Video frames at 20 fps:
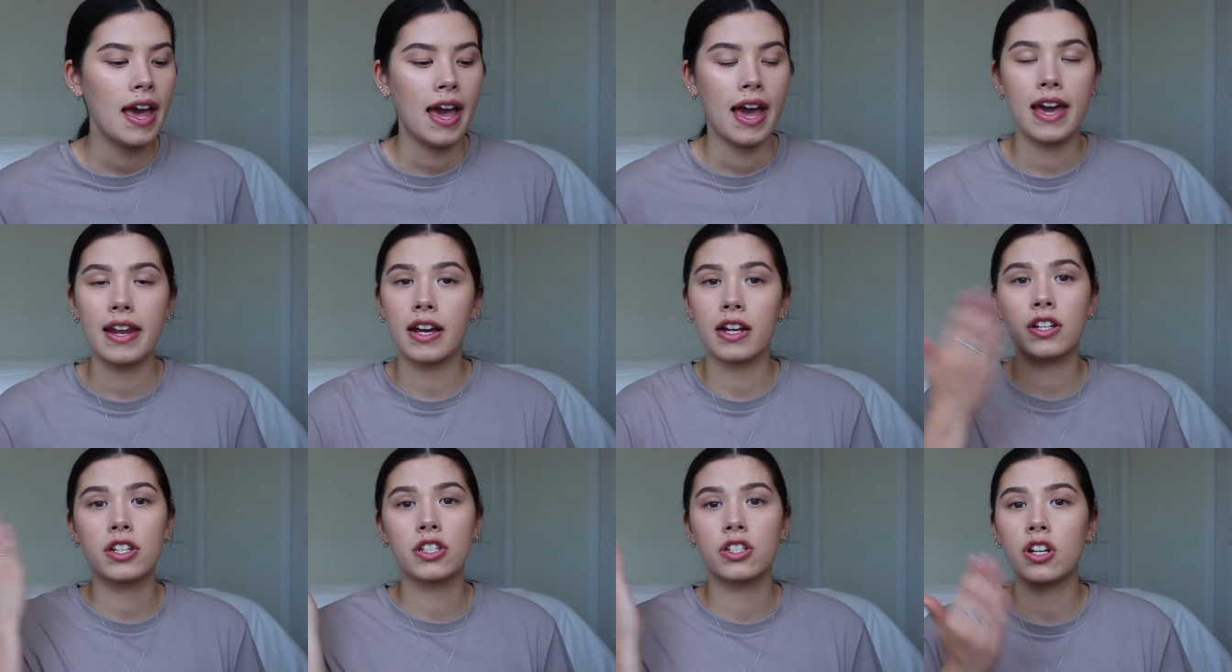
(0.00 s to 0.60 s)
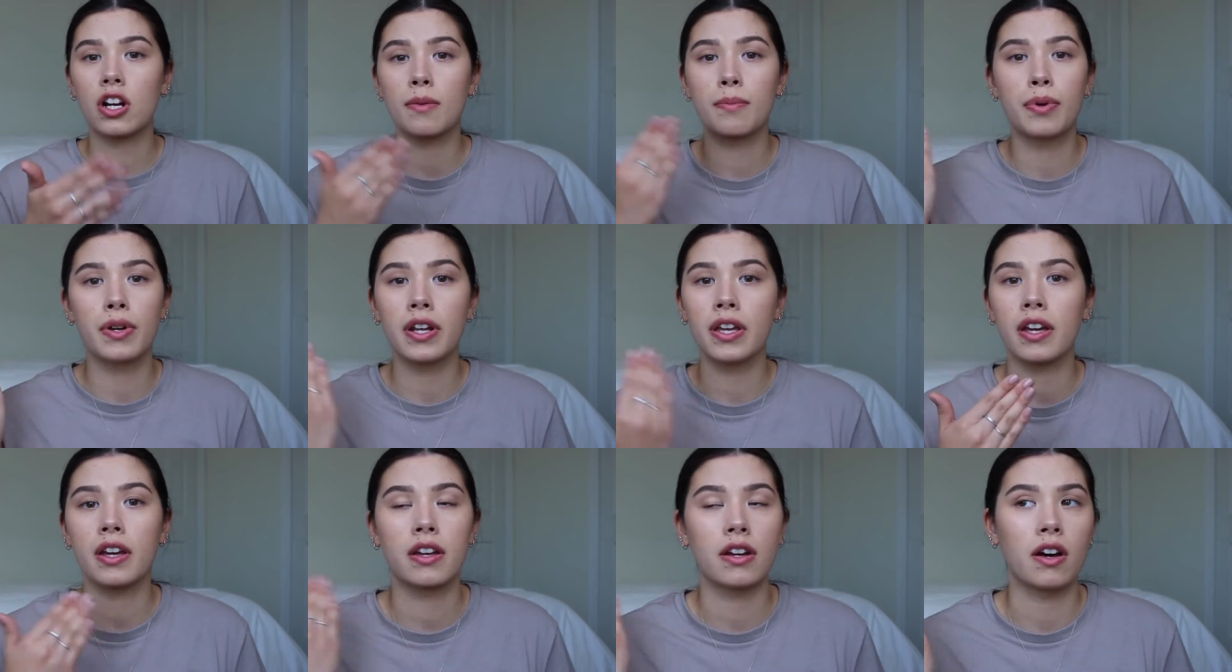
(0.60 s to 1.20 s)
and I just started
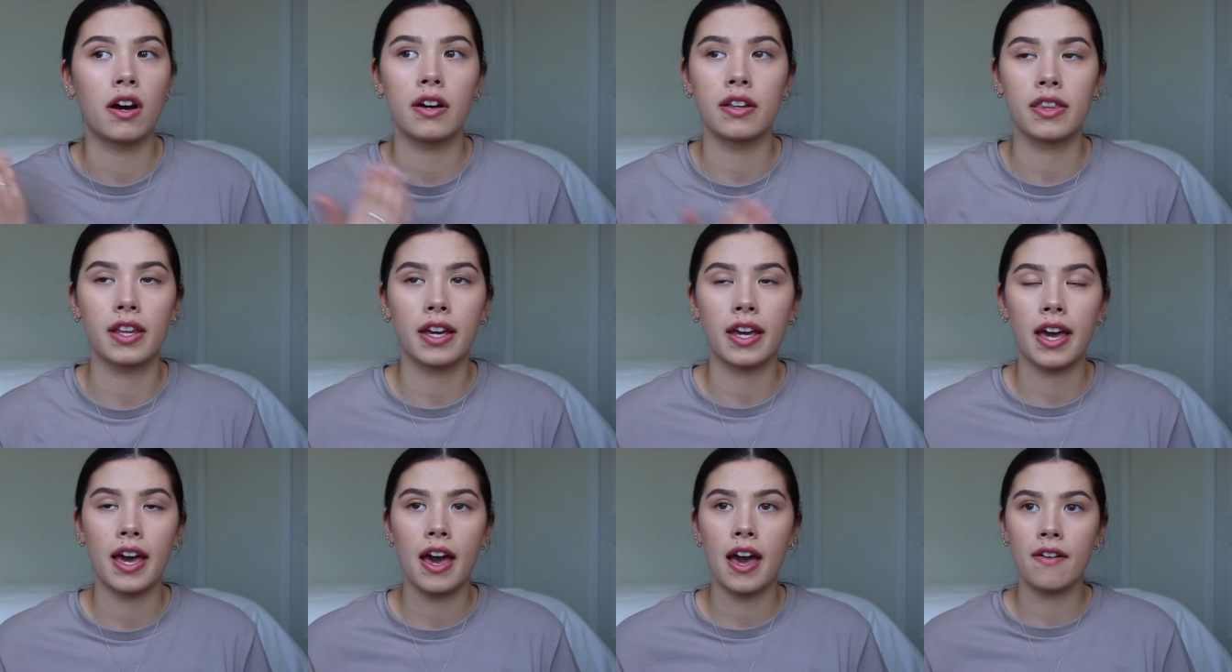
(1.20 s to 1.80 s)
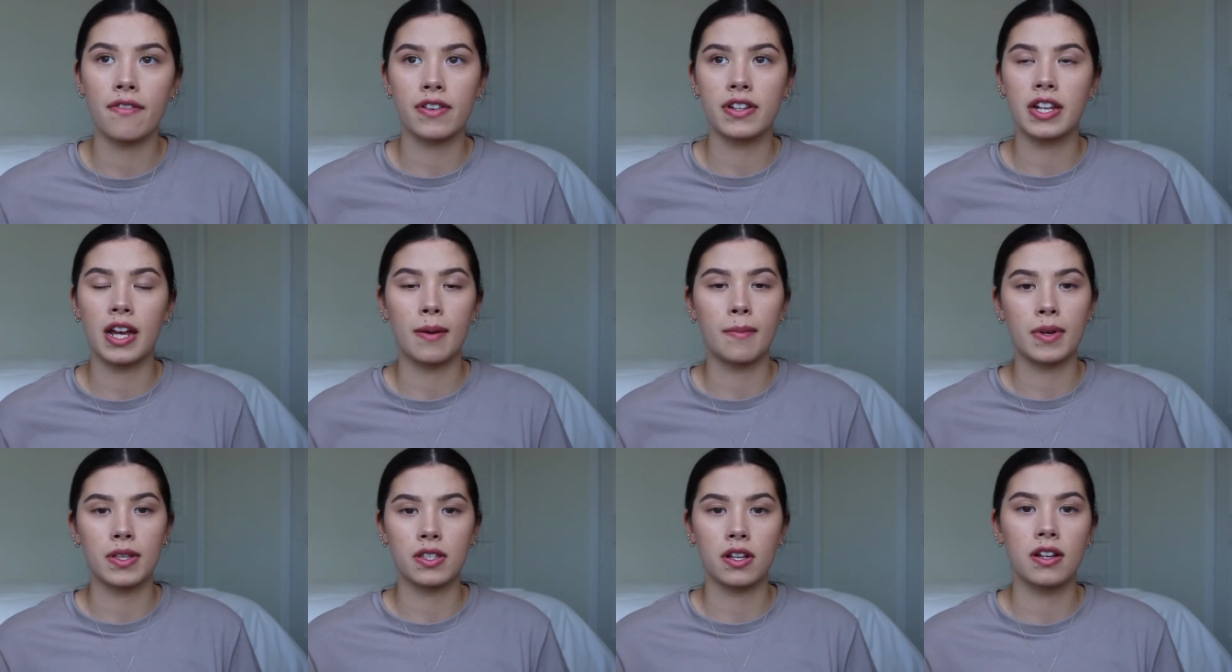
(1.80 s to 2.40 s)
putting it on like every
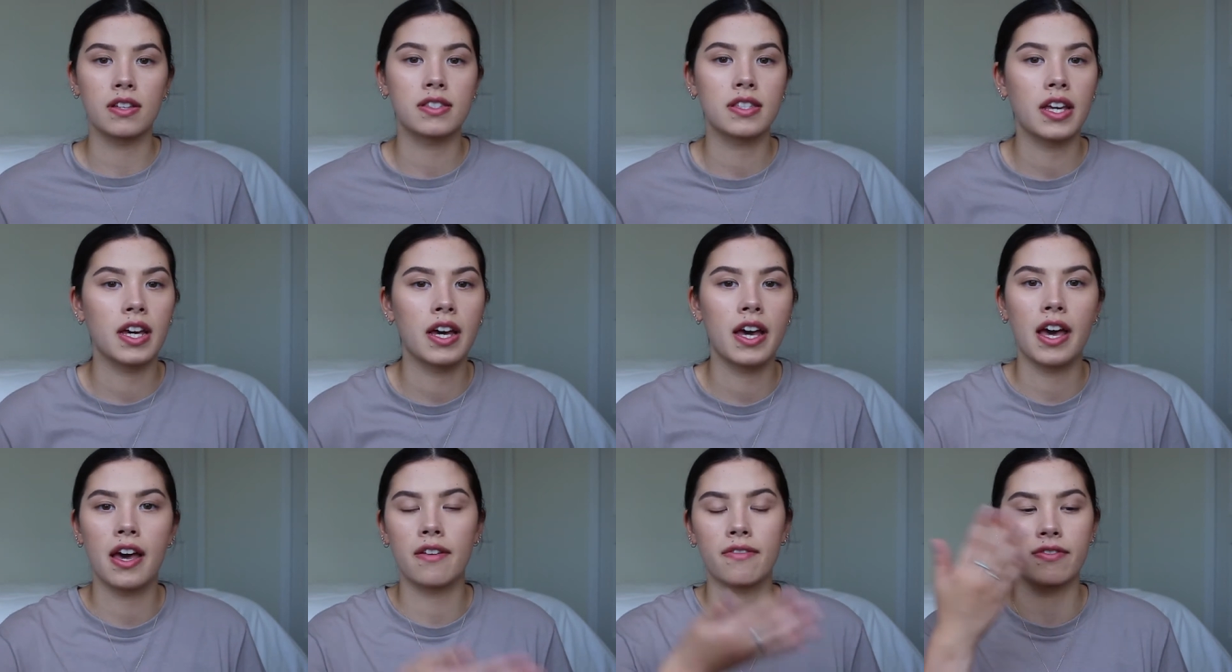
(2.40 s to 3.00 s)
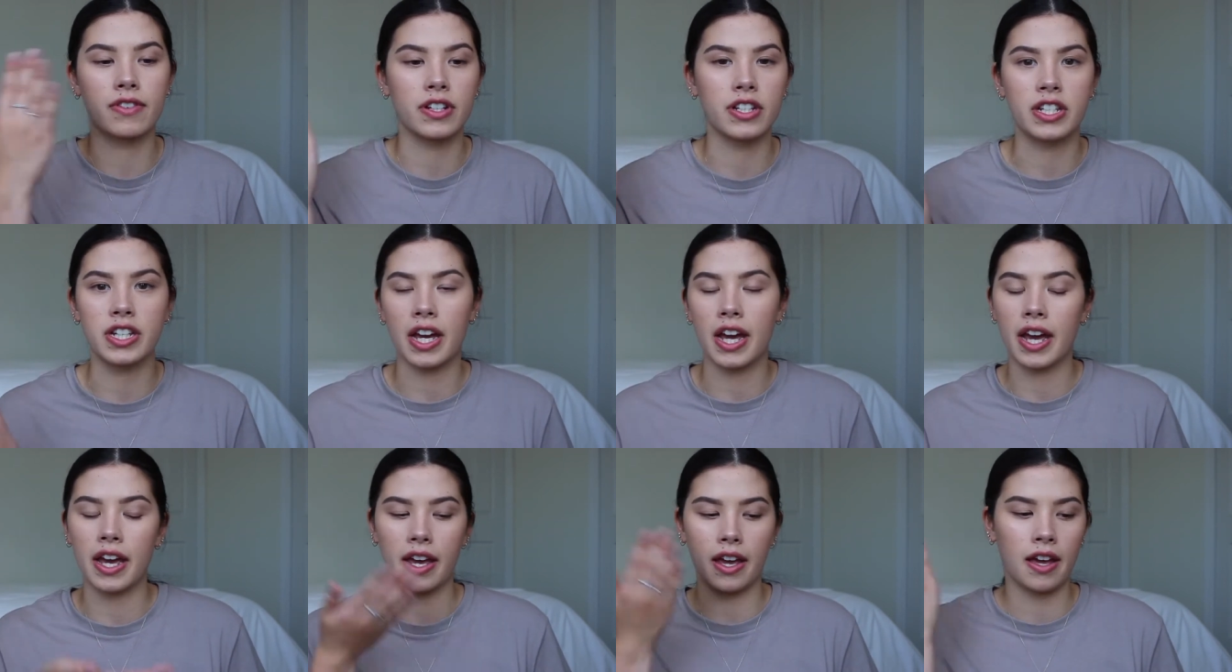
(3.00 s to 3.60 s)
time I saw a zit, every
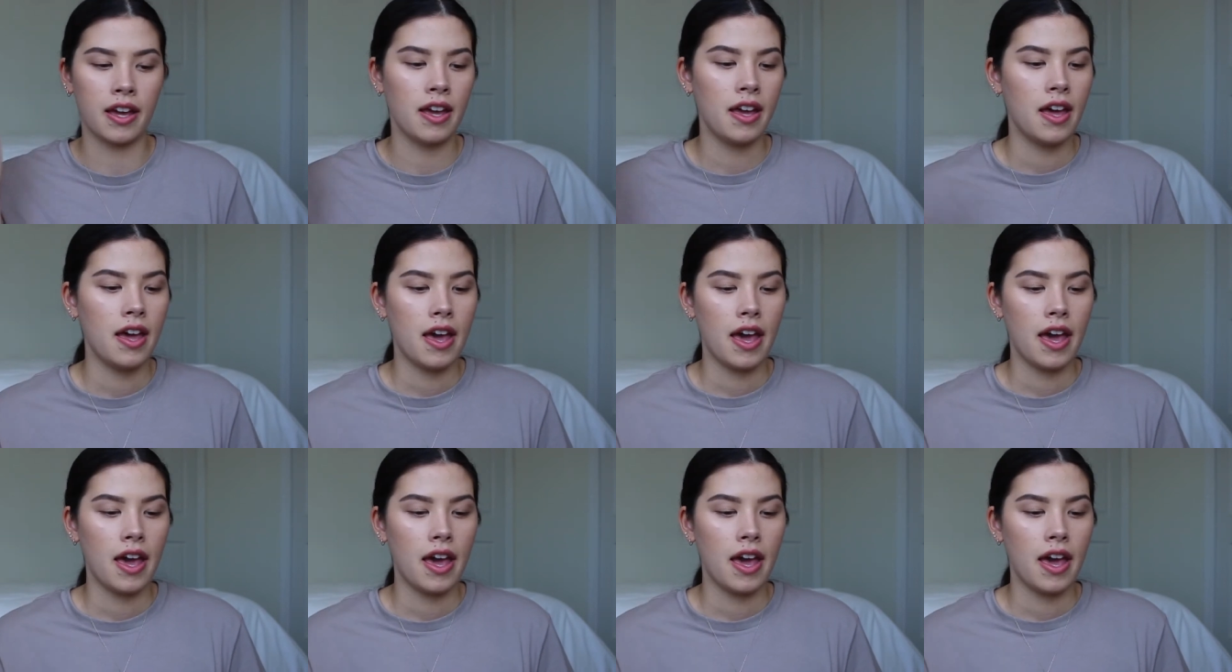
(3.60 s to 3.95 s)
day,